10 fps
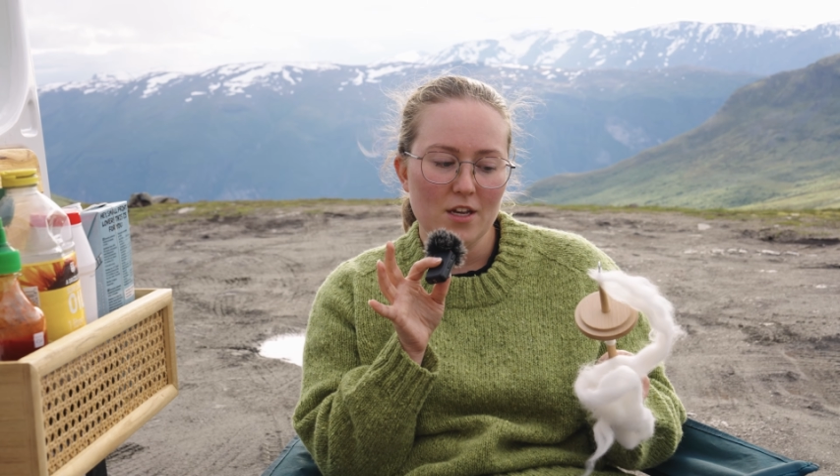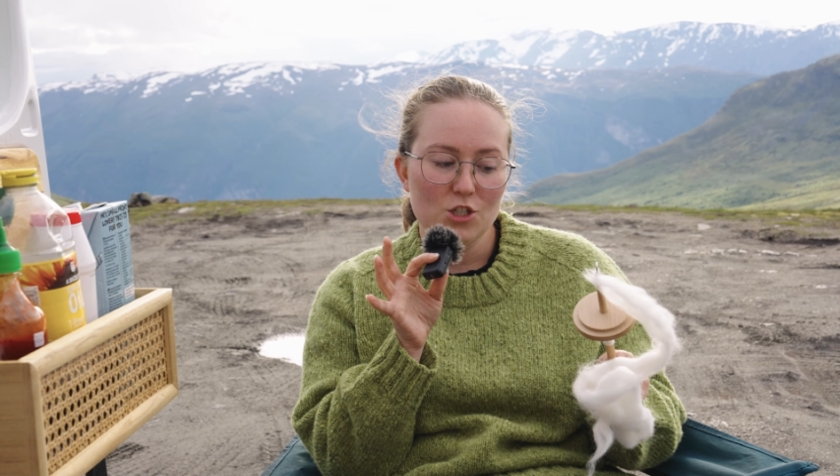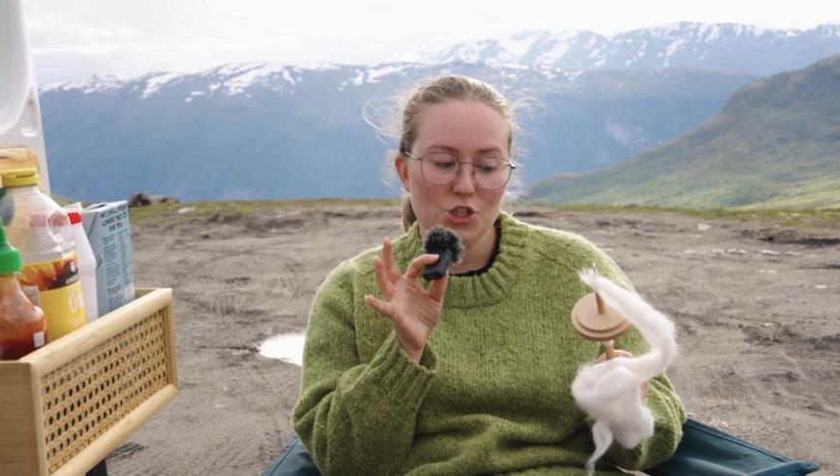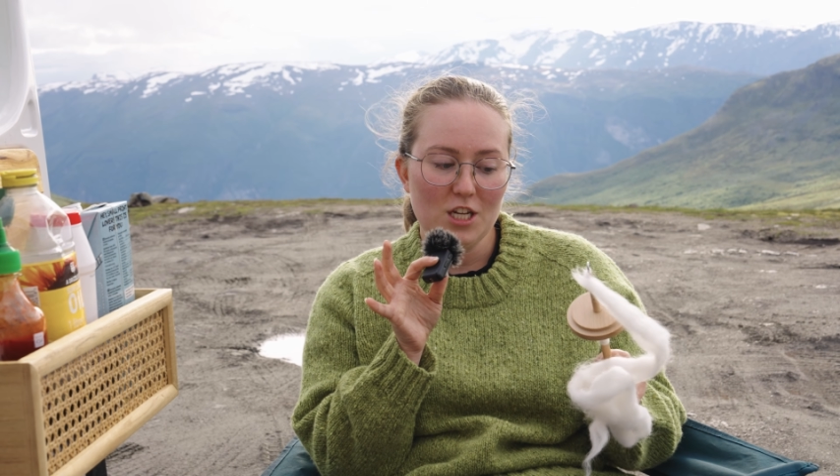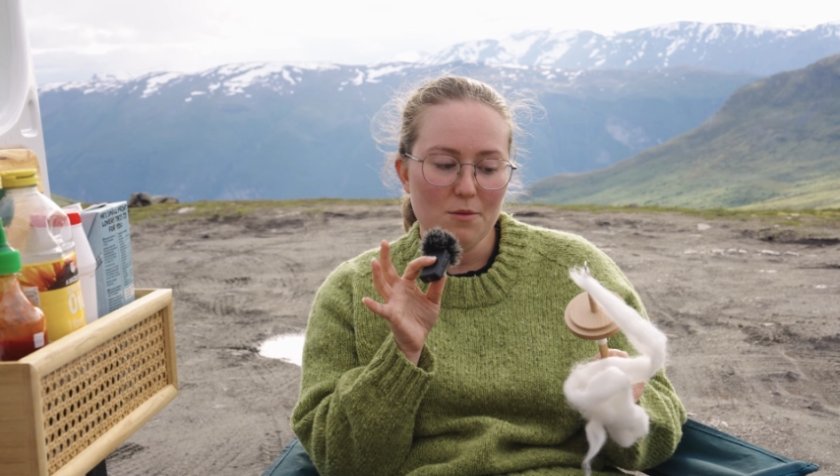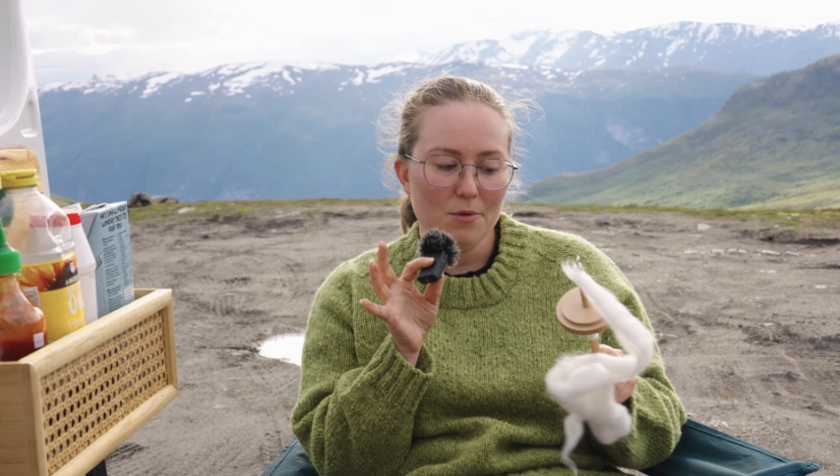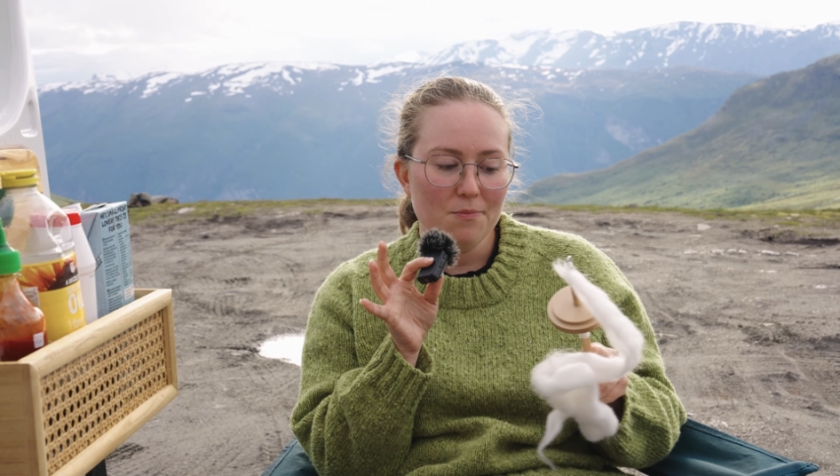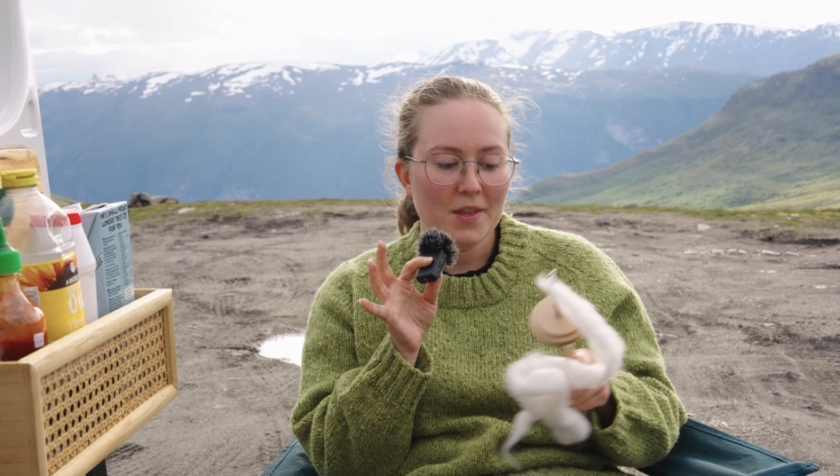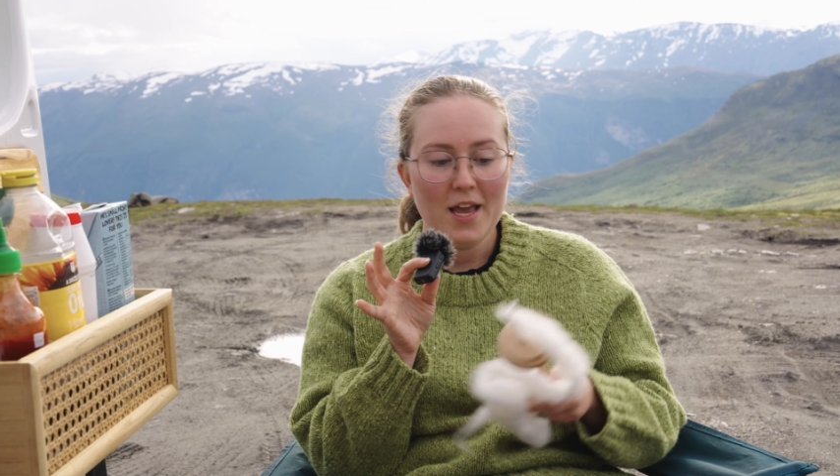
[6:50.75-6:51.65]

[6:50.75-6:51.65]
sheep,